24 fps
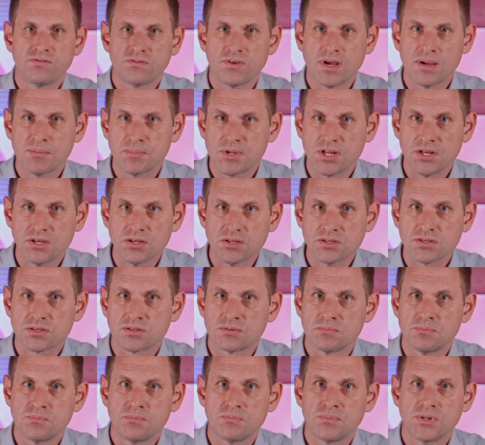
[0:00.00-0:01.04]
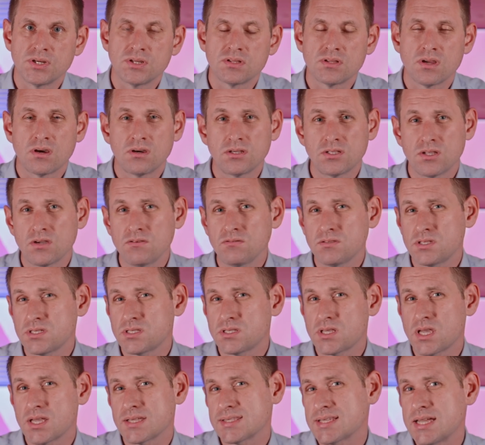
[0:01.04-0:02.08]
fabulous. But I don't
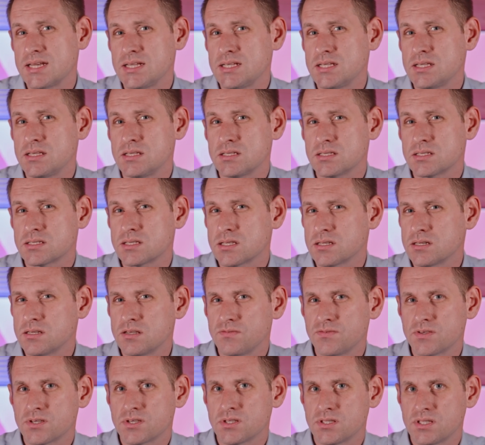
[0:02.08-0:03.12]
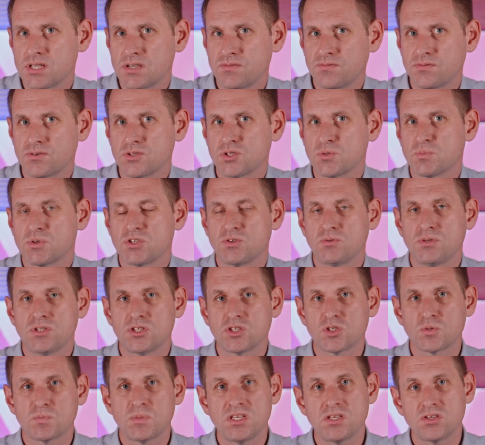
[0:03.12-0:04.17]
detect any significant difference between the
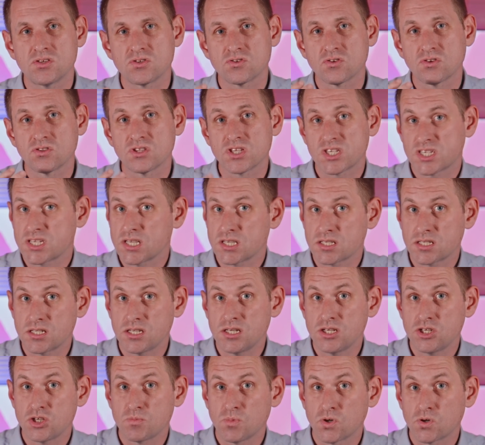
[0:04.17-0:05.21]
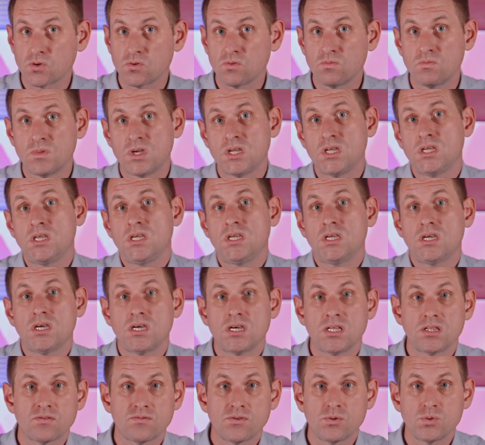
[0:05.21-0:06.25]
speakers on the 16-inch model
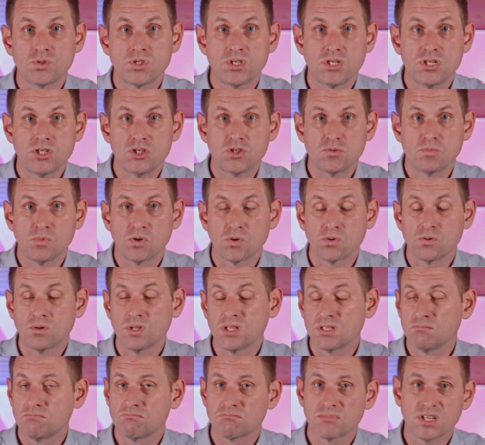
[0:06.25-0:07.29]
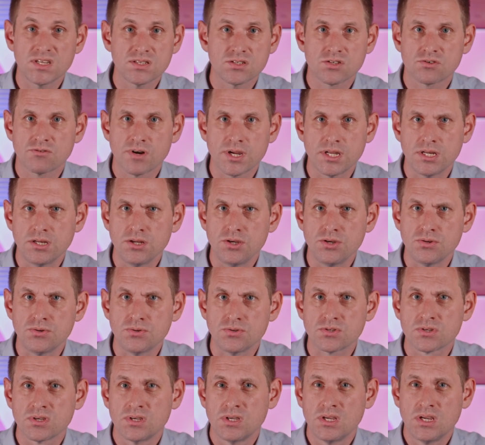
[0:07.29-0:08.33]
and the 14-inch model, and that's great
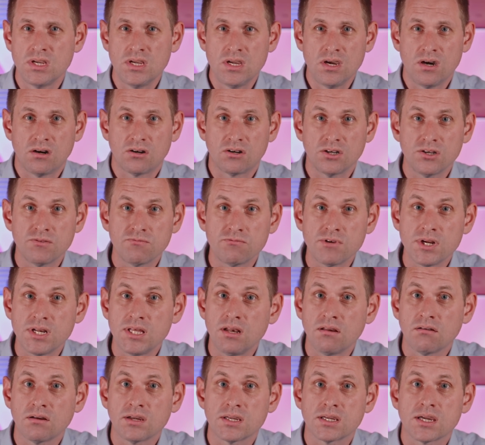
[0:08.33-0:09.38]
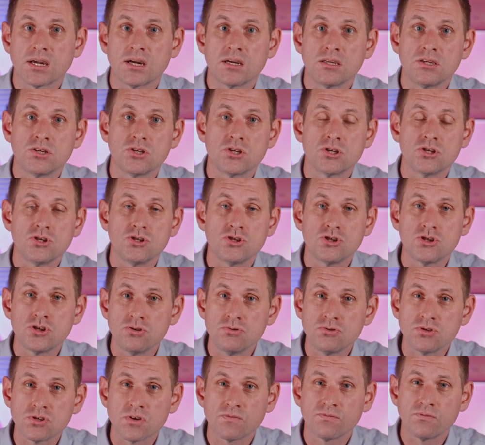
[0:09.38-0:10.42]
news. I really like how you can
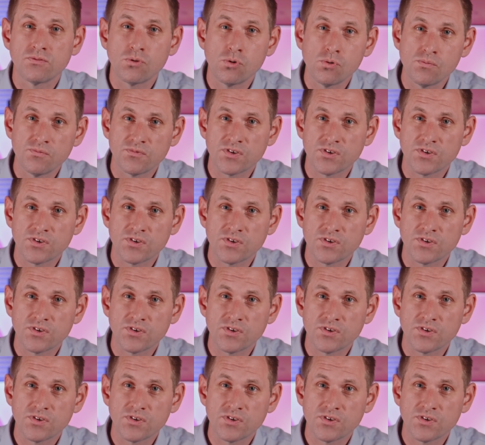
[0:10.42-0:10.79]
choose a form